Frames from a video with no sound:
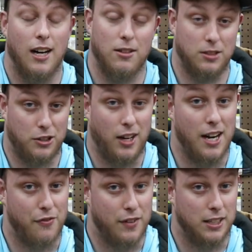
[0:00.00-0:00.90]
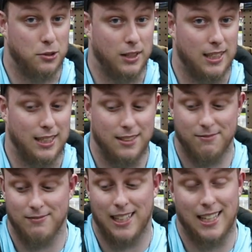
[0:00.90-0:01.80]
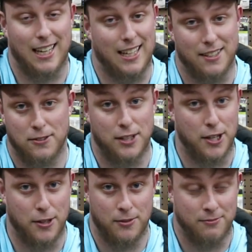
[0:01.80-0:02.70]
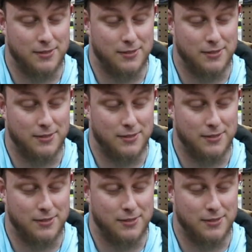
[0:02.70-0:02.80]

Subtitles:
I will try to fish with it. I don't know